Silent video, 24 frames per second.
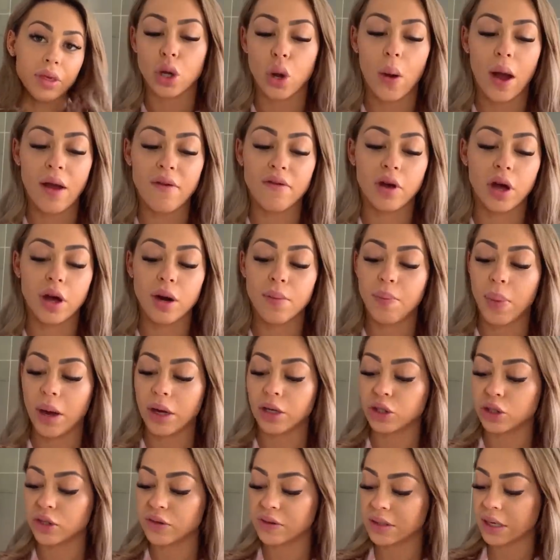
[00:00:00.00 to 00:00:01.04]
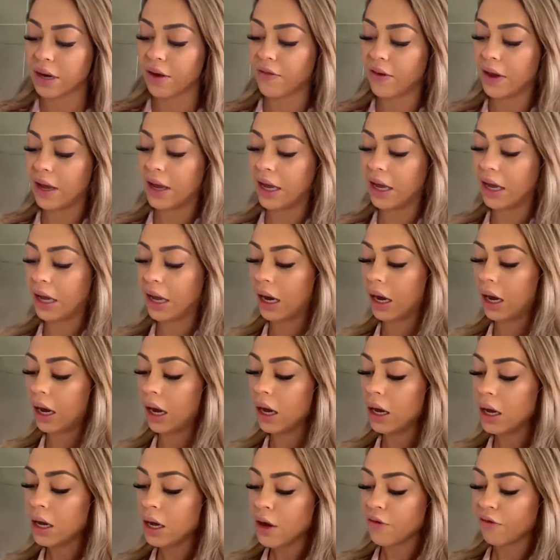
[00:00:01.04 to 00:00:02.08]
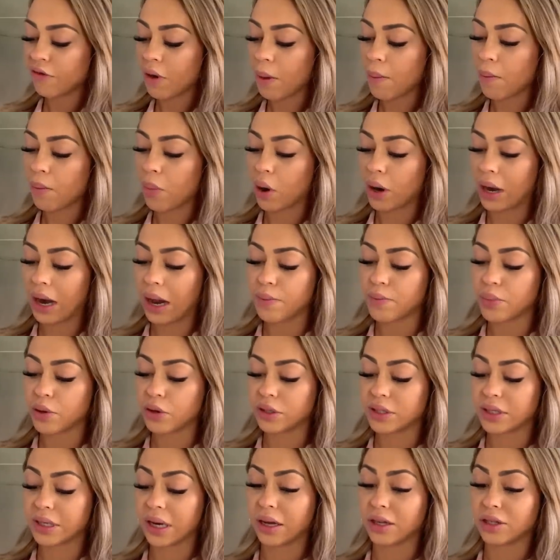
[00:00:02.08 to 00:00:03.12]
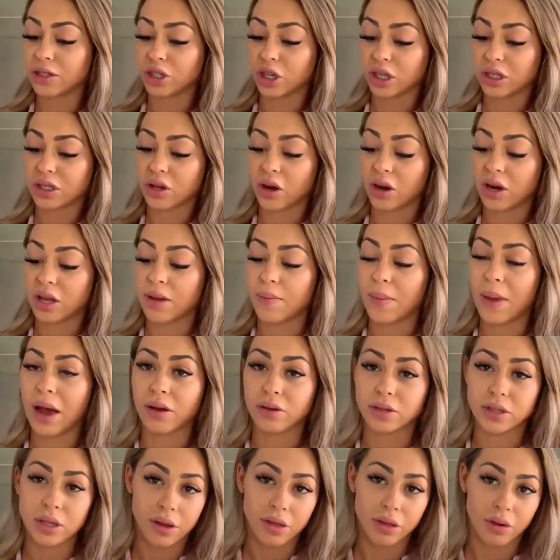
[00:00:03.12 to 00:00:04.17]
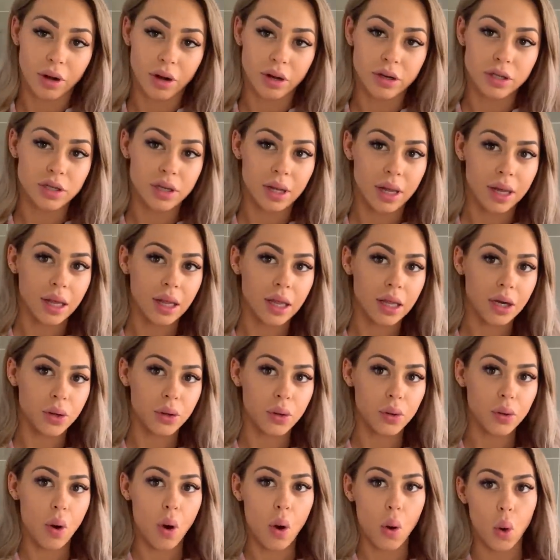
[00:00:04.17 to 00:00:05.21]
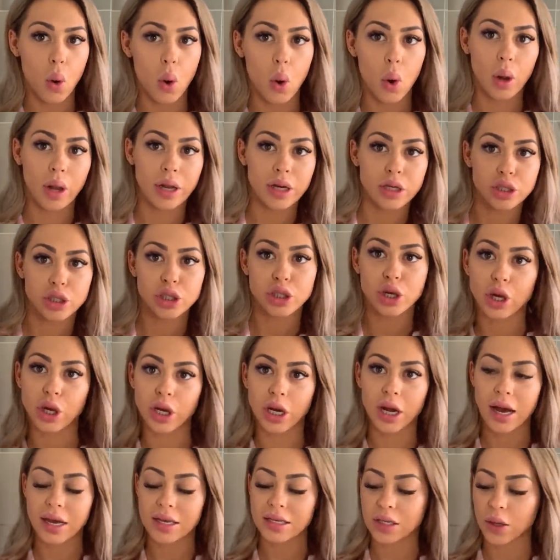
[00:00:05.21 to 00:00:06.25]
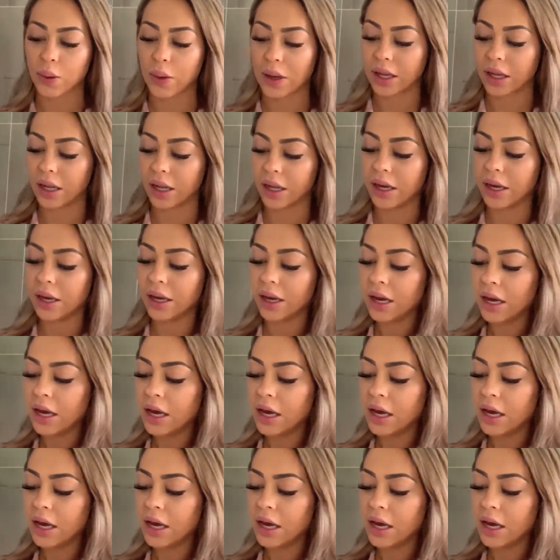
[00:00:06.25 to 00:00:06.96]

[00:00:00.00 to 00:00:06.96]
So I've got a bunch of stuff here from Bonnet Boost that I just got in the mail. So I thought I'd do like a little haul and show you guys quickly.